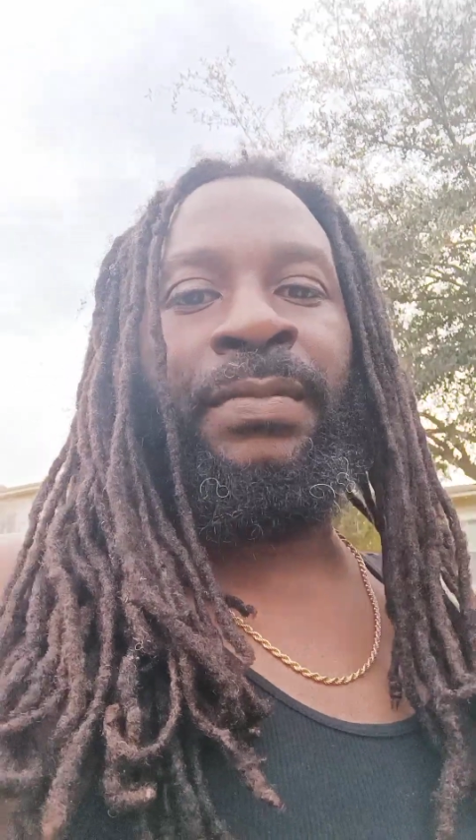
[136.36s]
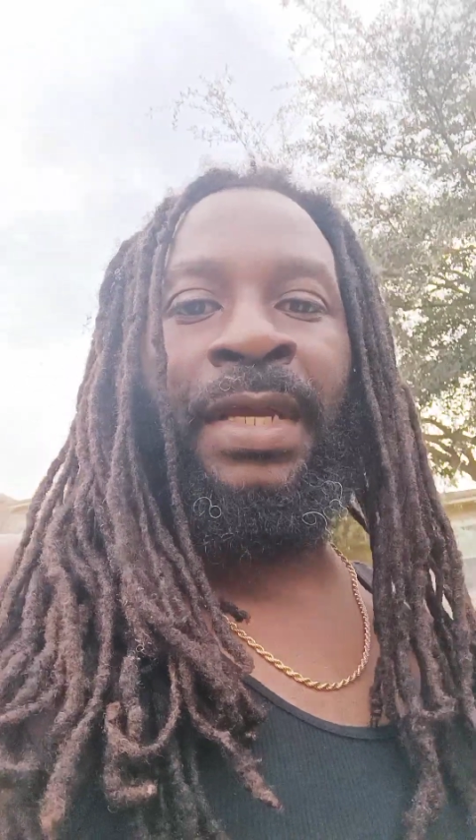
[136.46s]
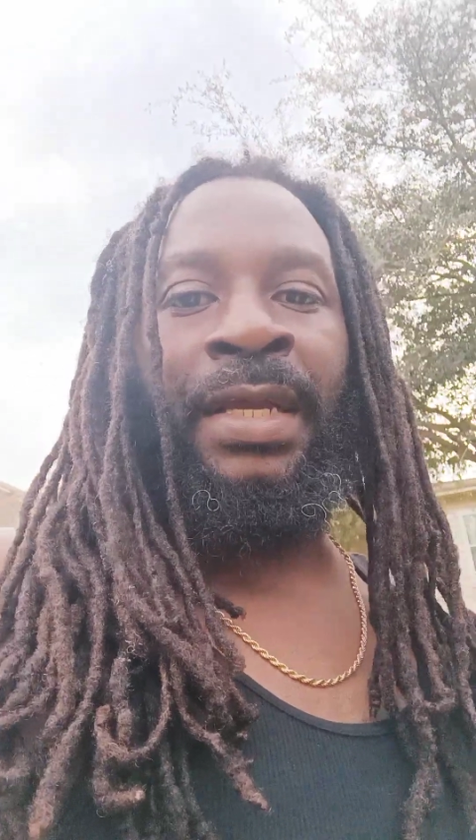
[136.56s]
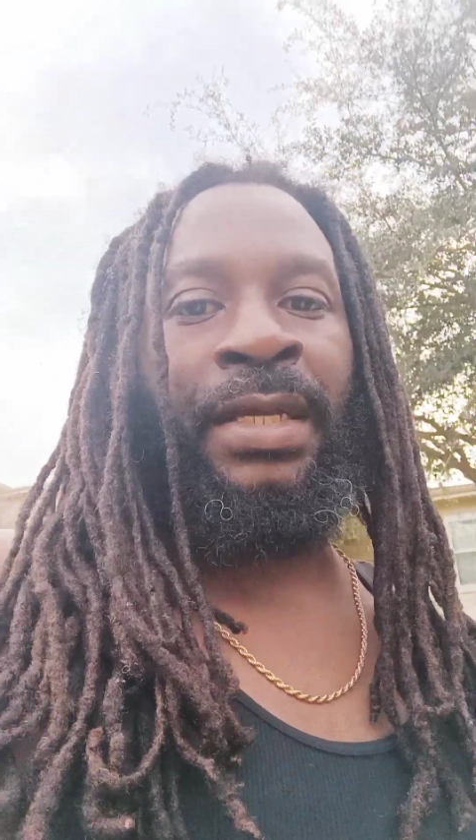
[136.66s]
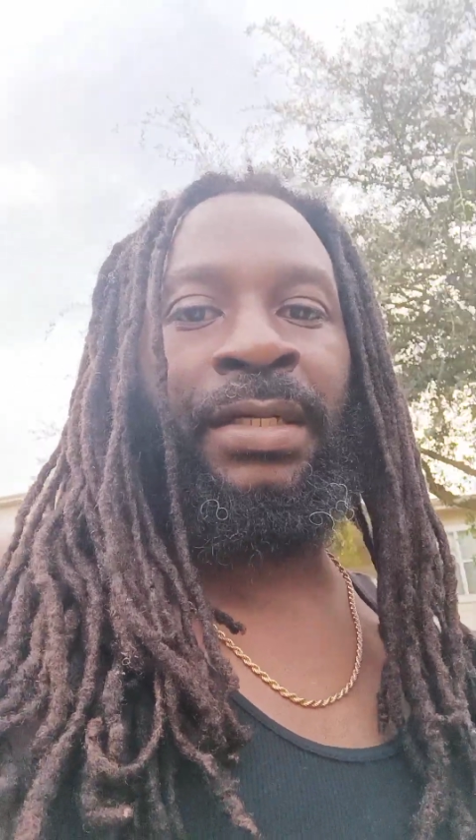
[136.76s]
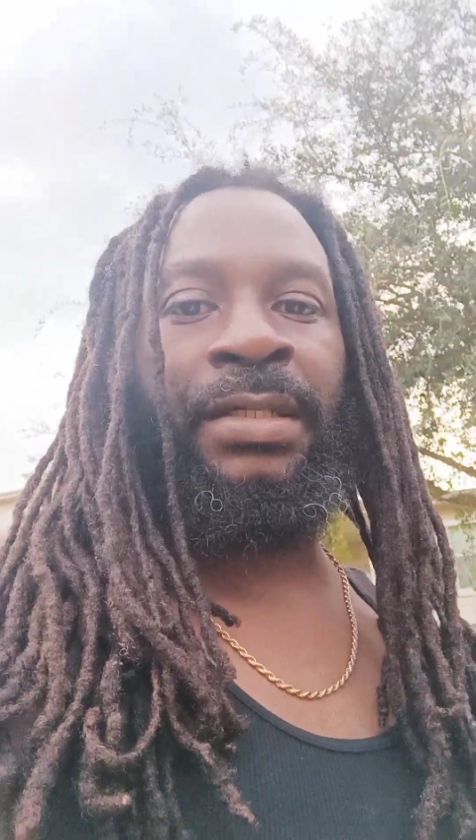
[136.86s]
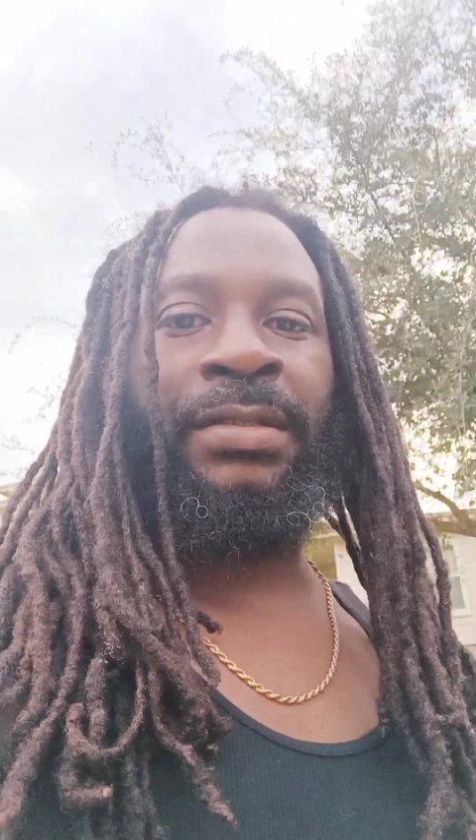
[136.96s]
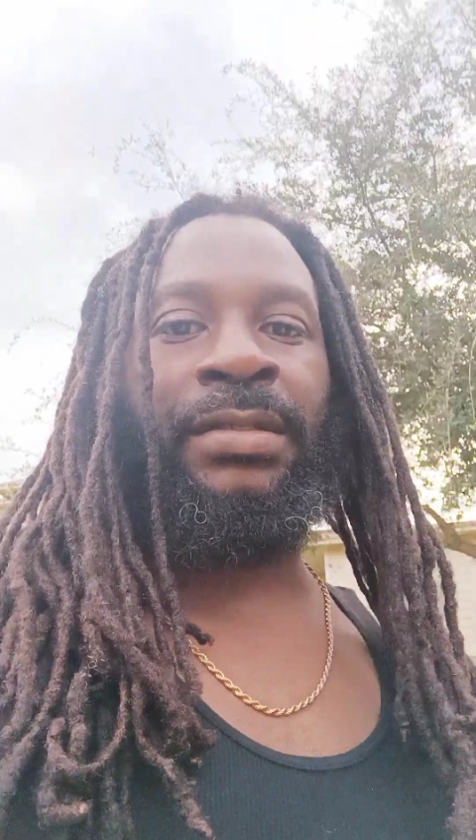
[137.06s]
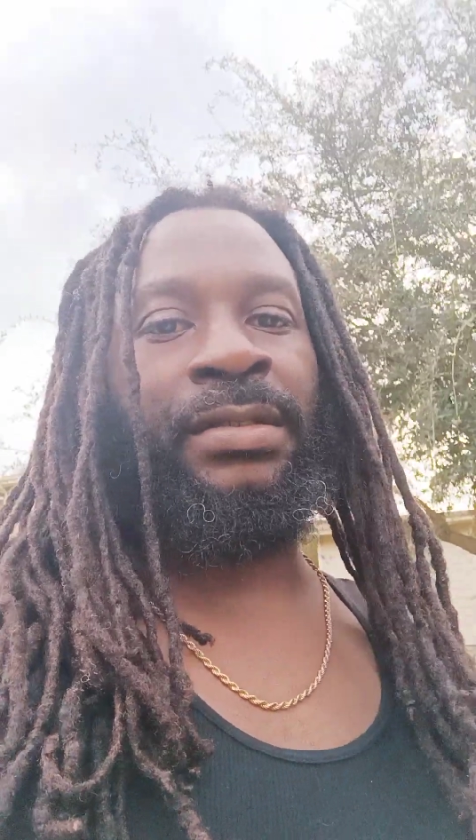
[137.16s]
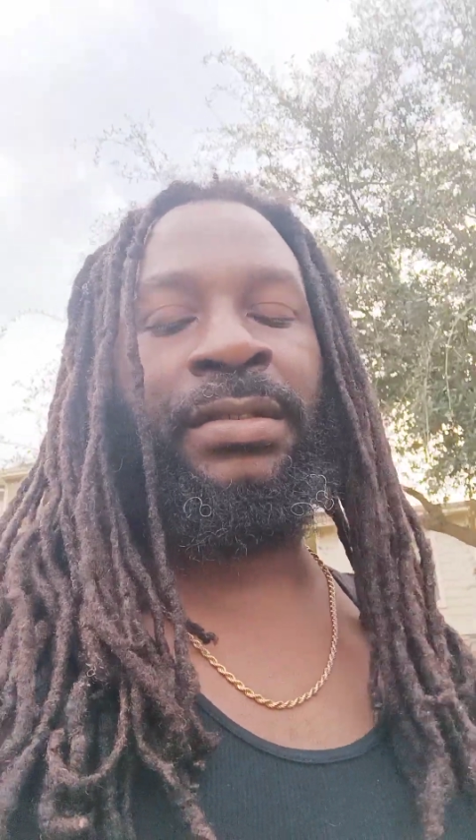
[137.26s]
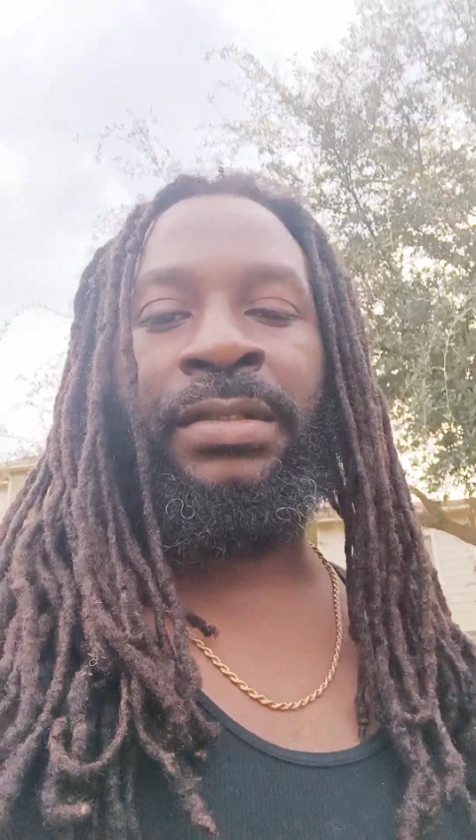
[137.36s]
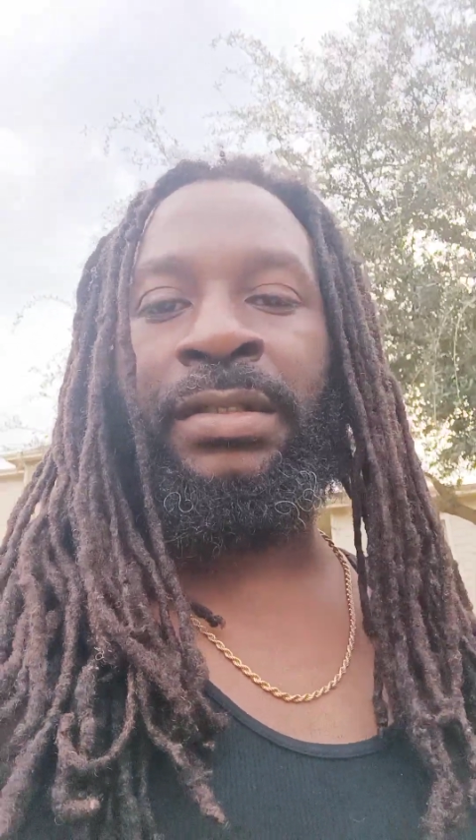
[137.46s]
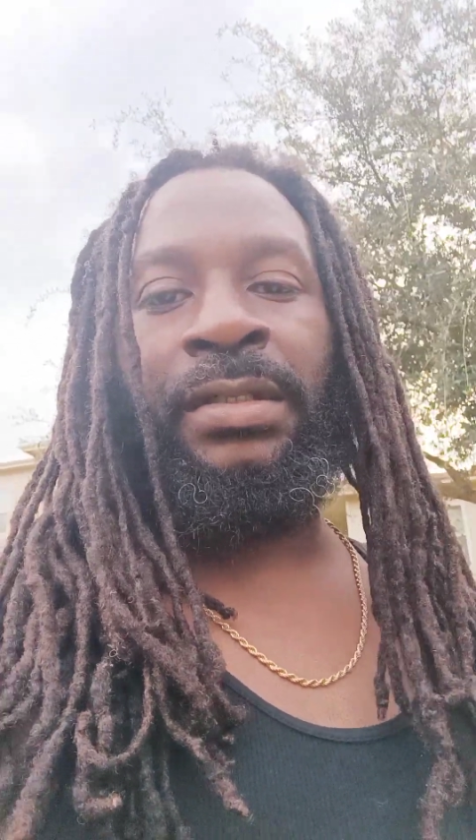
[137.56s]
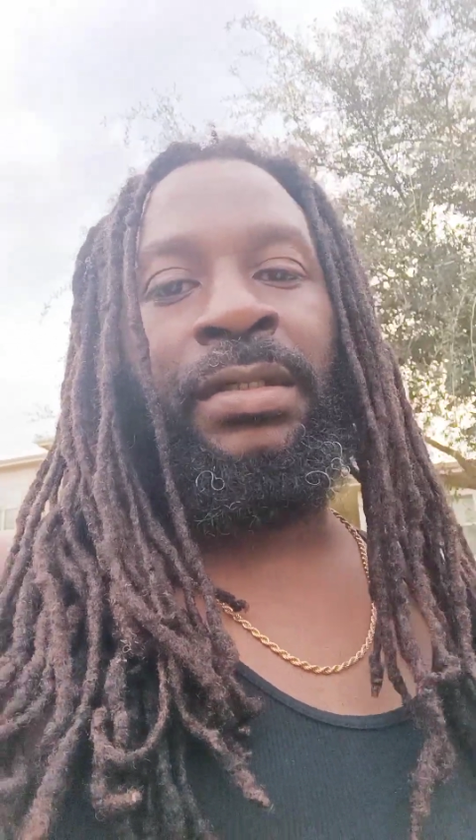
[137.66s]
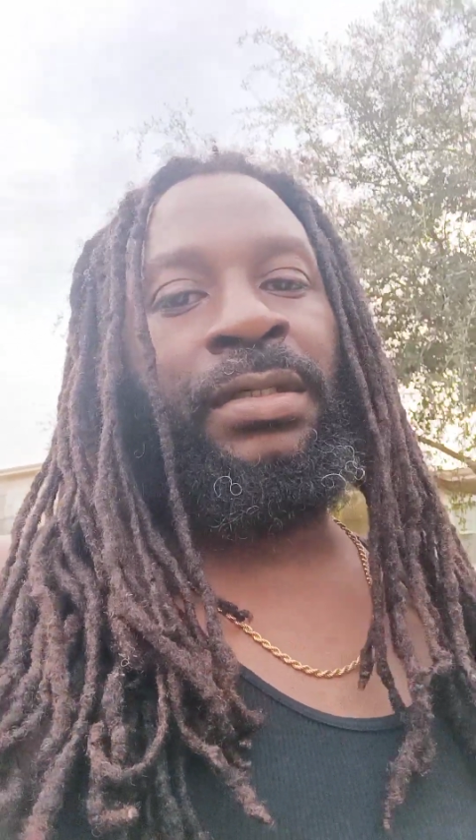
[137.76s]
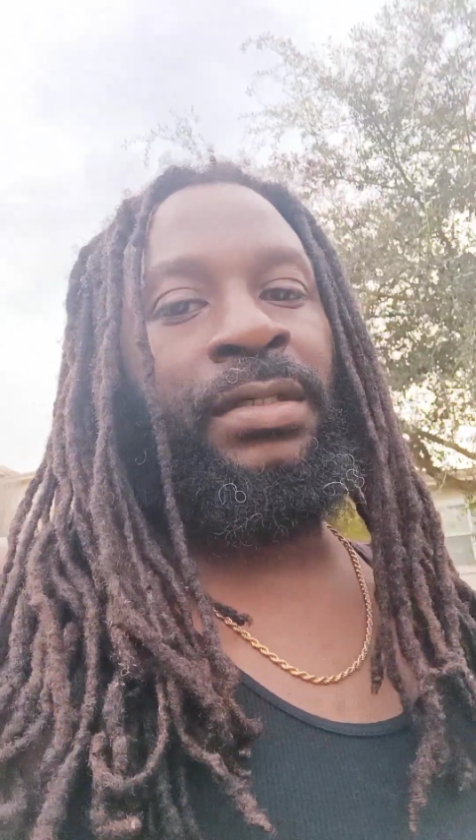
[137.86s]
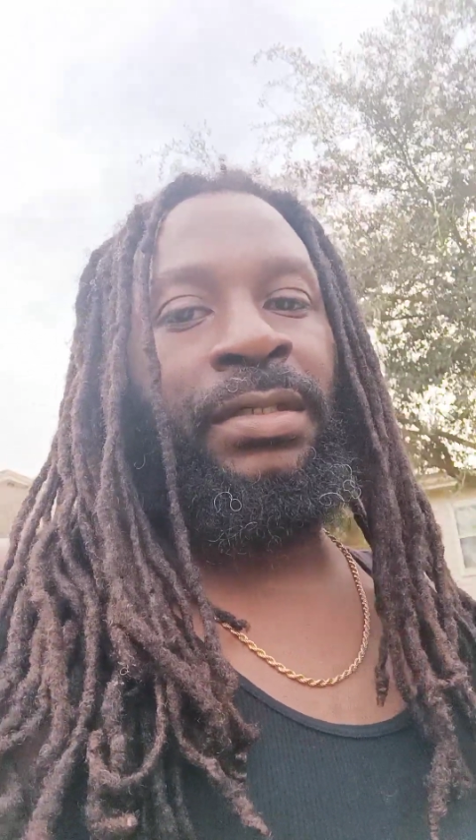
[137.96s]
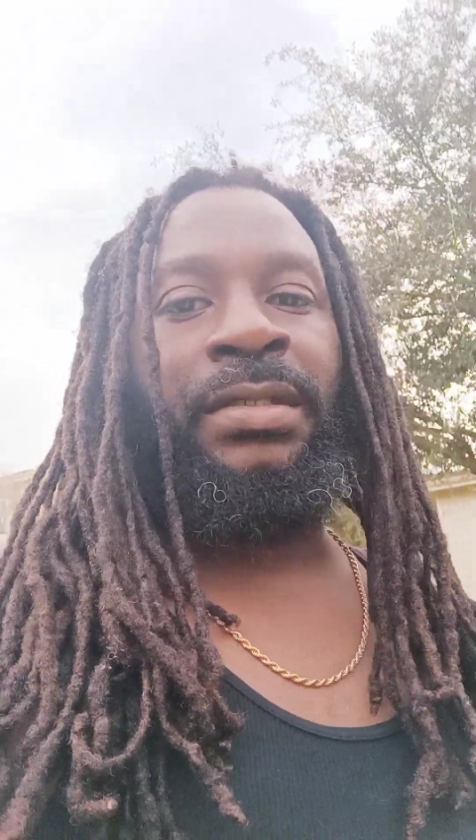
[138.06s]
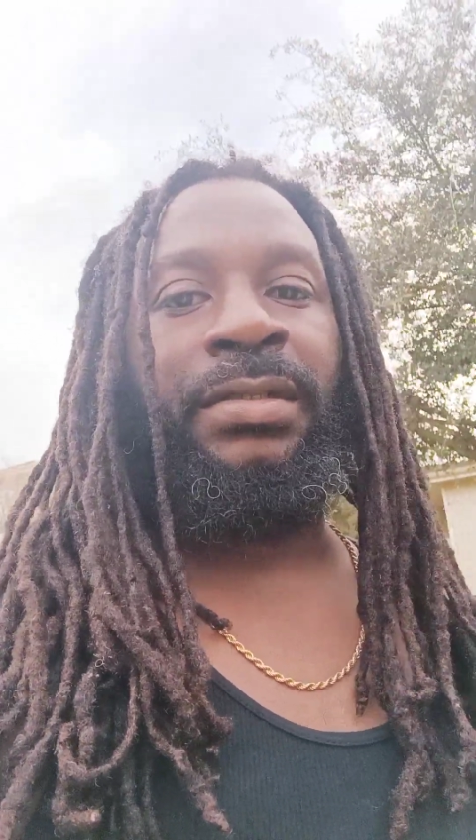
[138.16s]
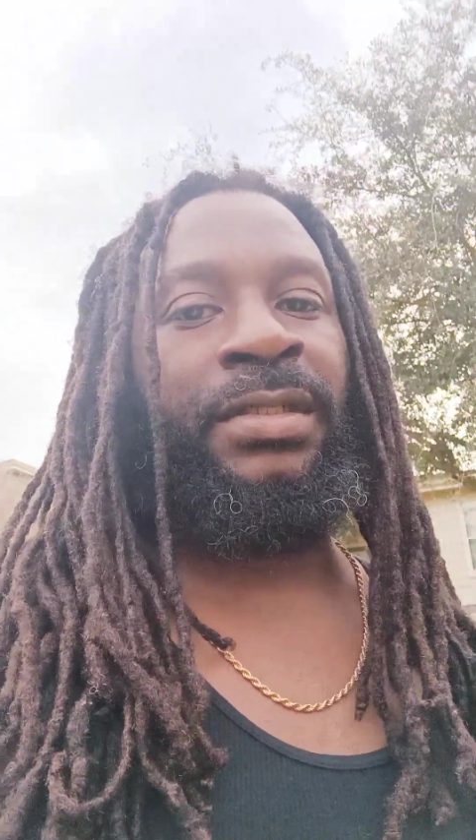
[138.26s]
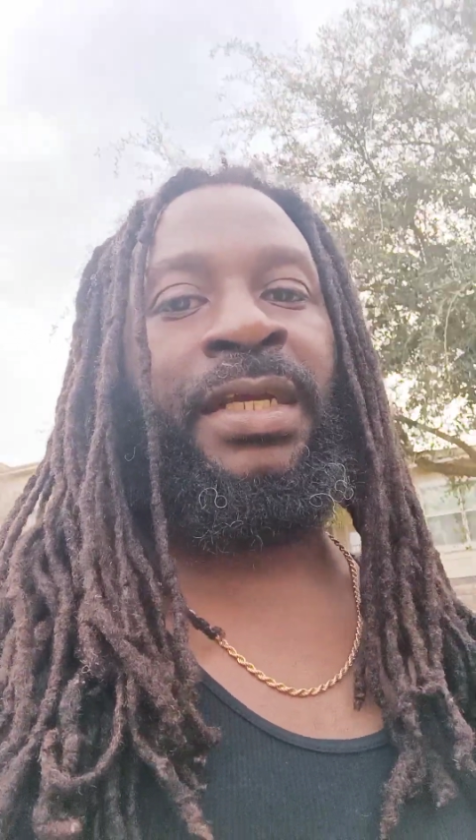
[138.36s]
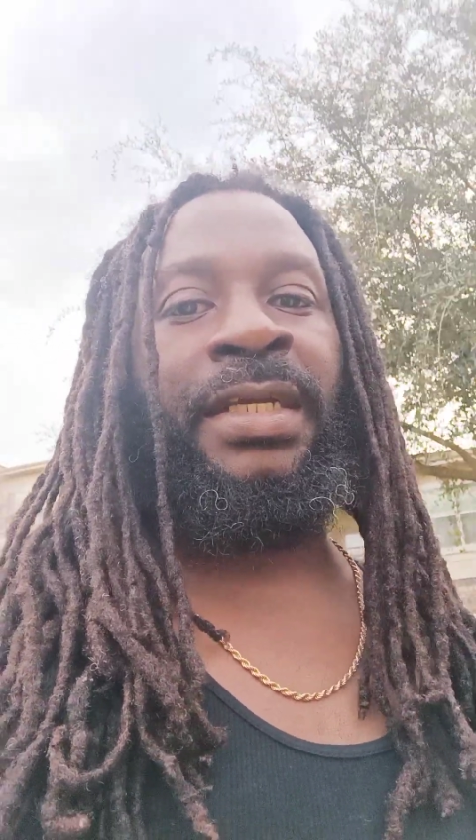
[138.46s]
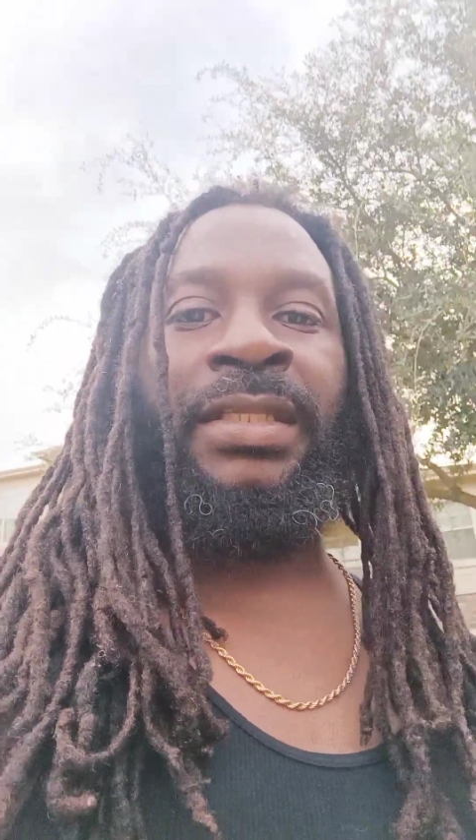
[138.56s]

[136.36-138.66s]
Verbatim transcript: Man. Shake